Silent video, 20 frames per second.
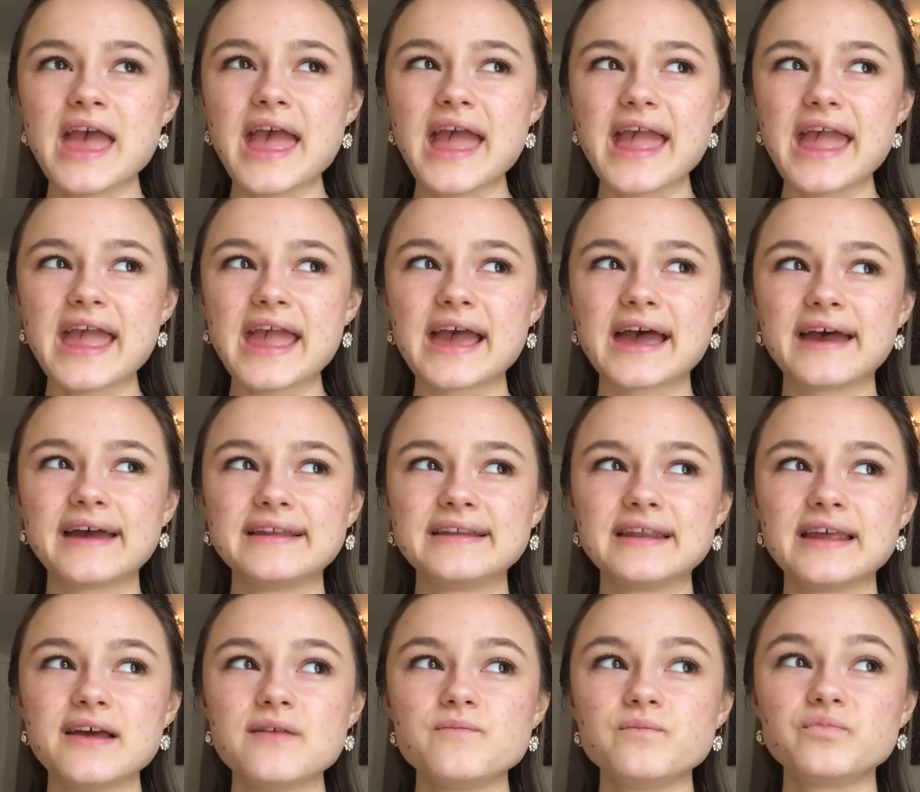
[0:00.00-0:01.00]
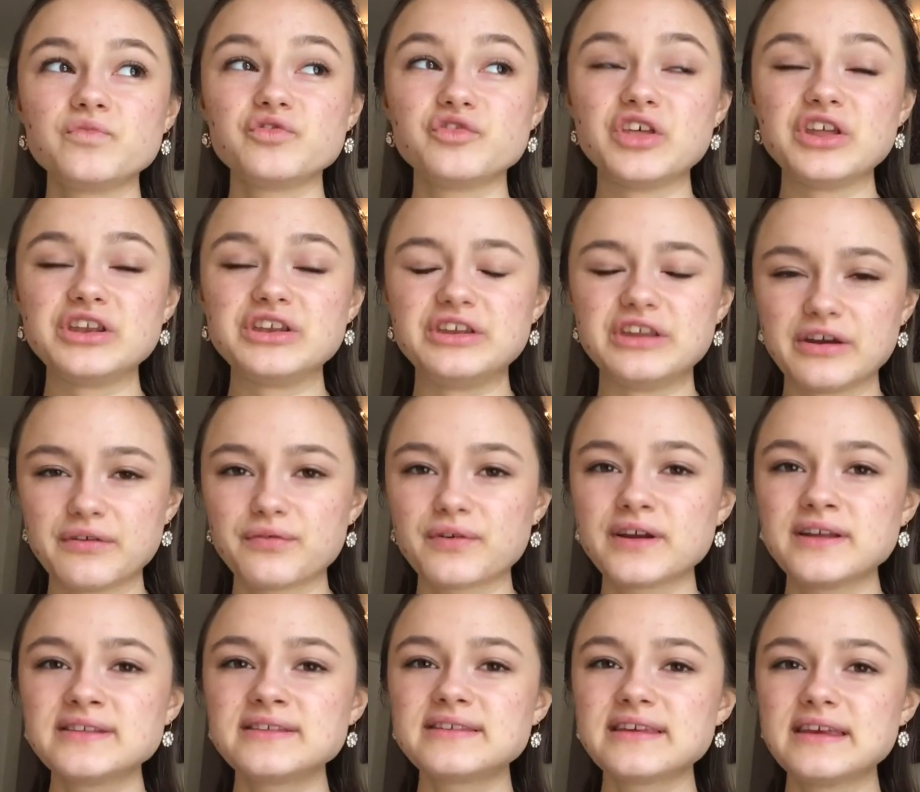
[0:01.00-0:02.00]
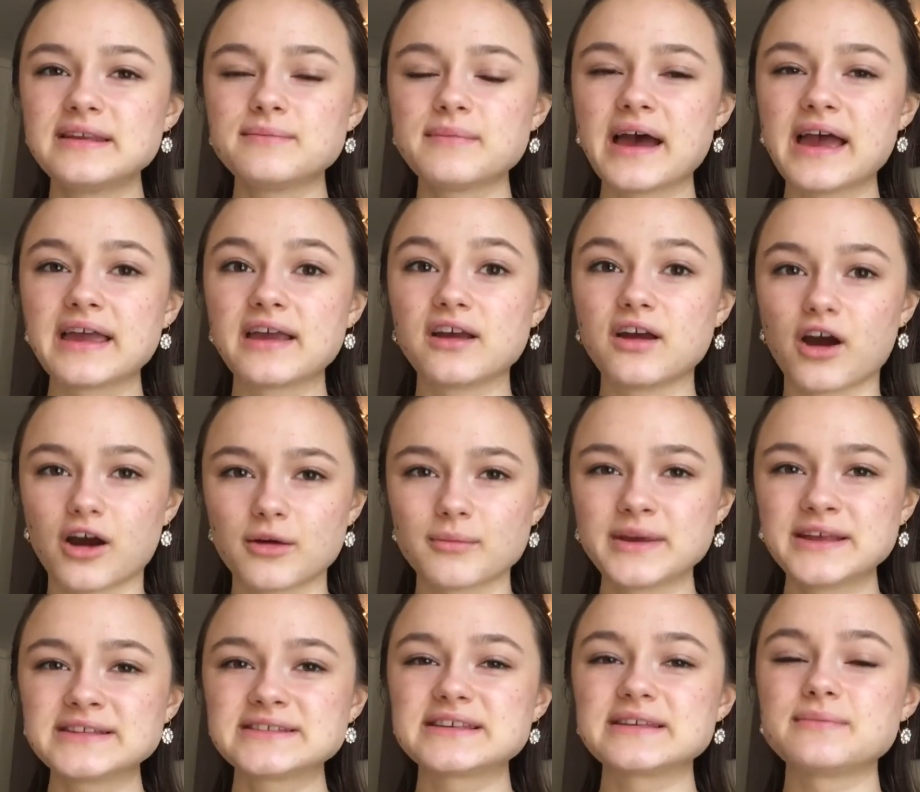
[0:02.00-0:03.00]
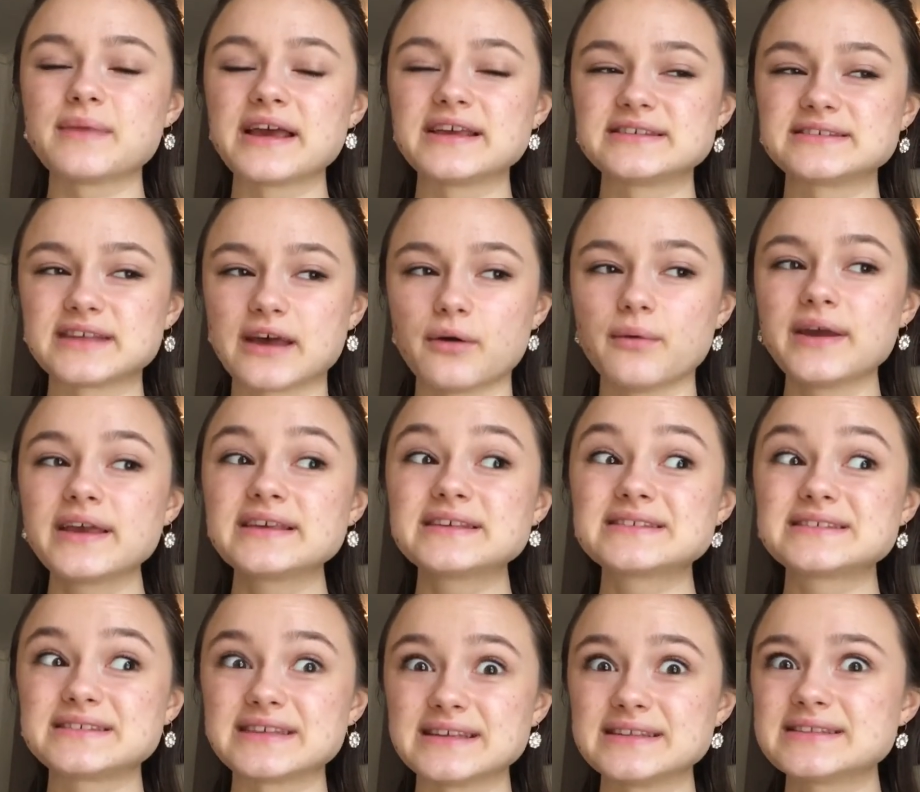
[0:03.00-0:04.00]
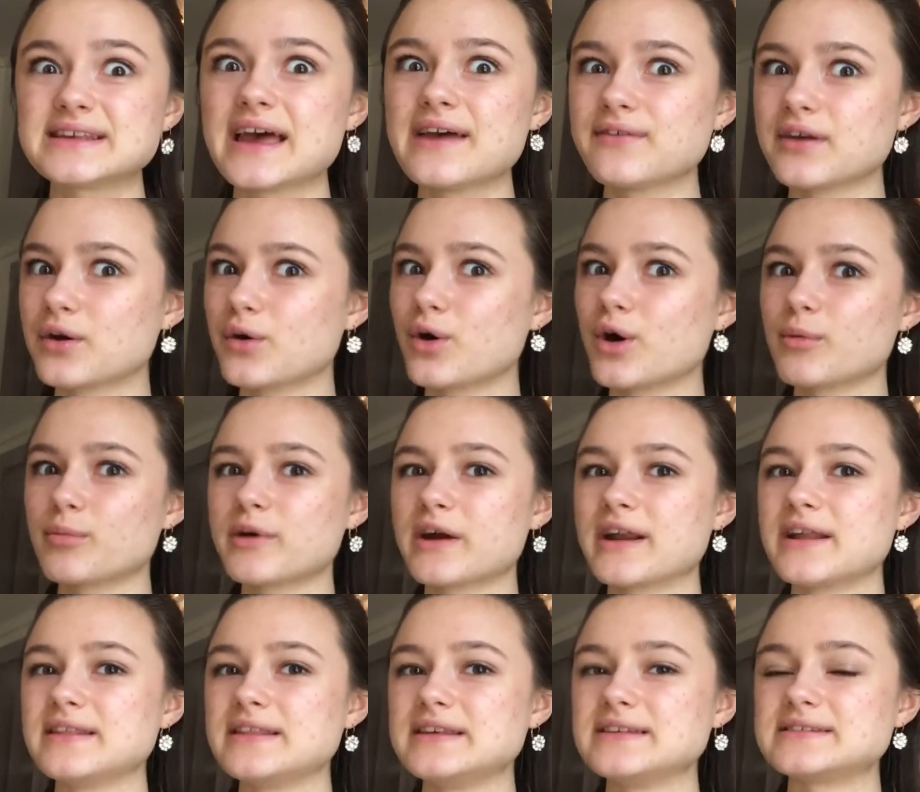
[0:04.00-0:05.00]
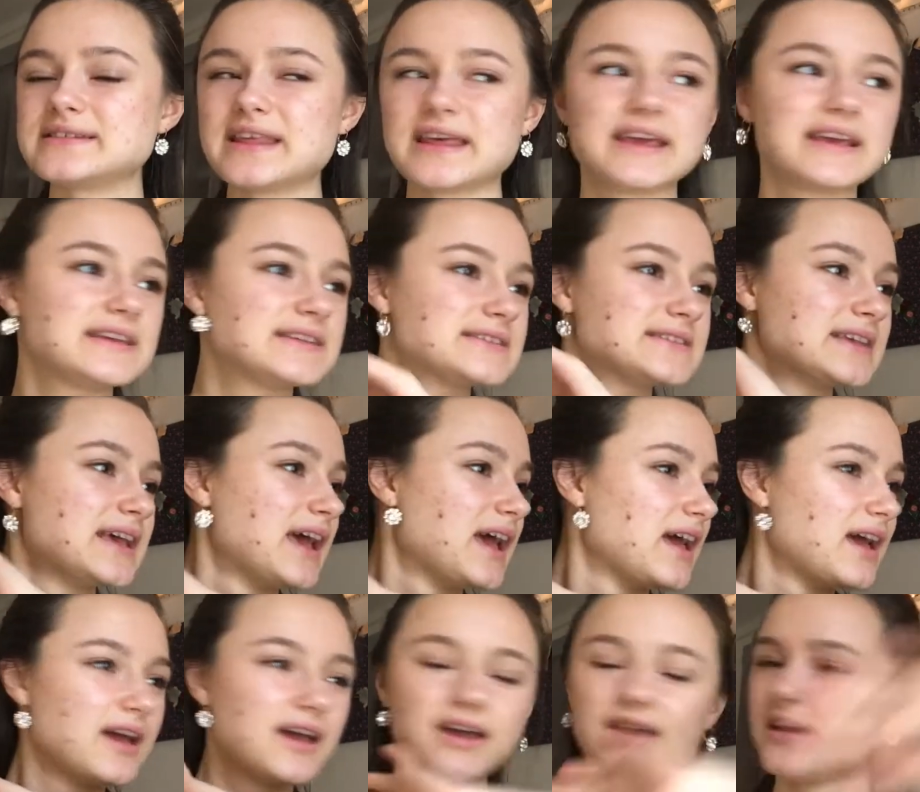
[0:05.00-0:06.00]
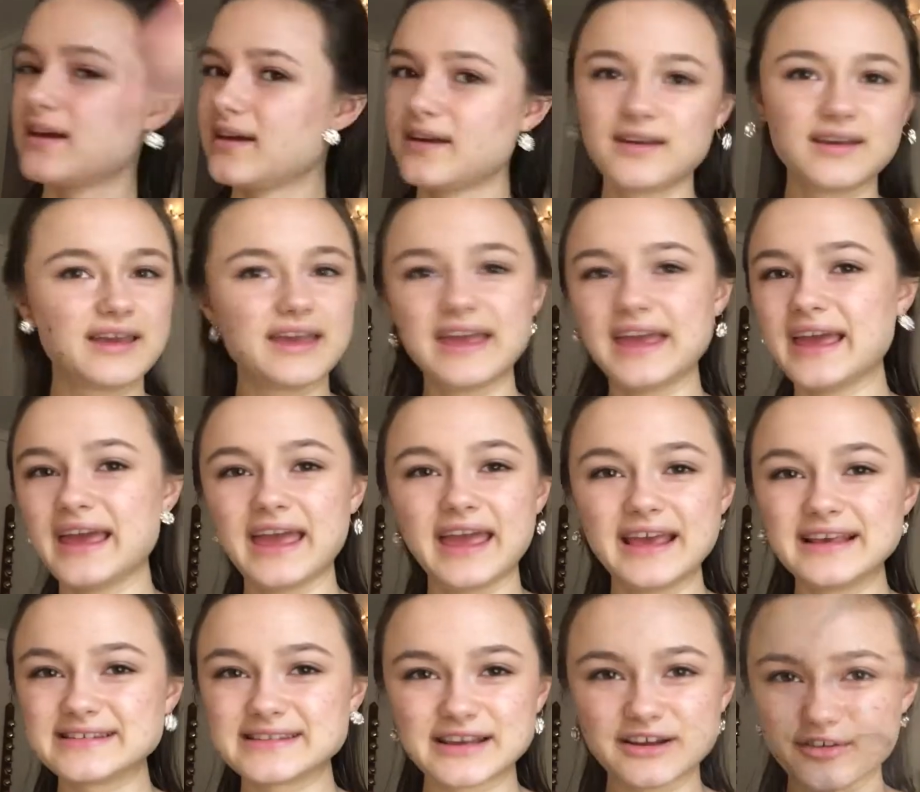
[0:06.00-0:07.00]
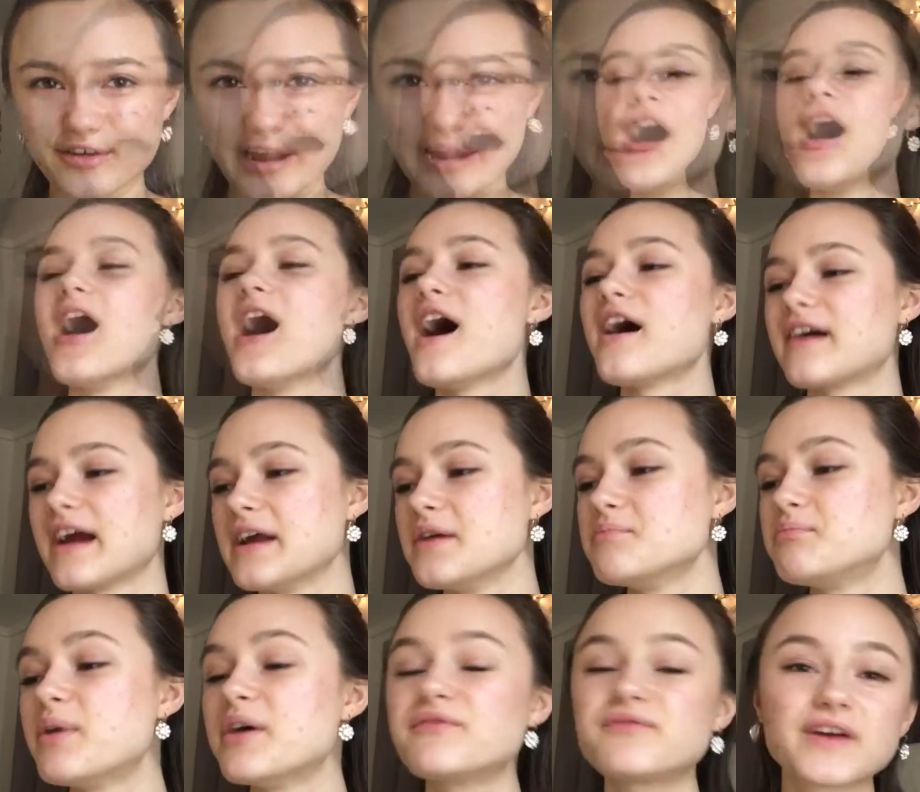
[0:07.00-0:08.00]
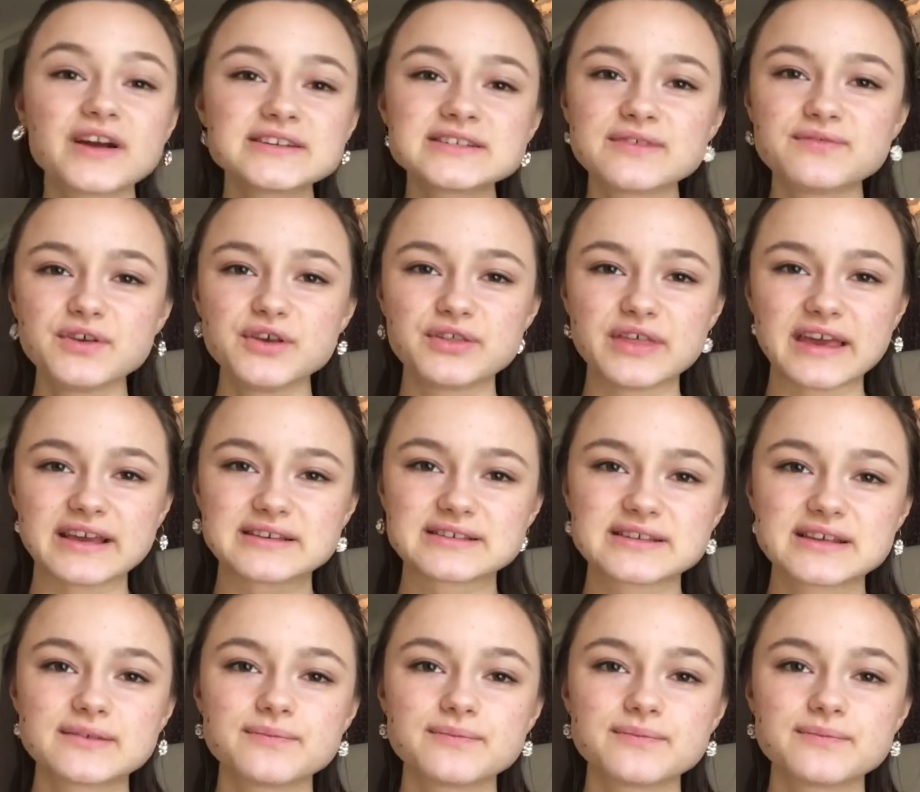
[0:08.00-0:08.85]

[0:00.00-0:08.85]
And the difference in my garments and my sewing since I've incorporated these things is incredible. All right, but first a few things.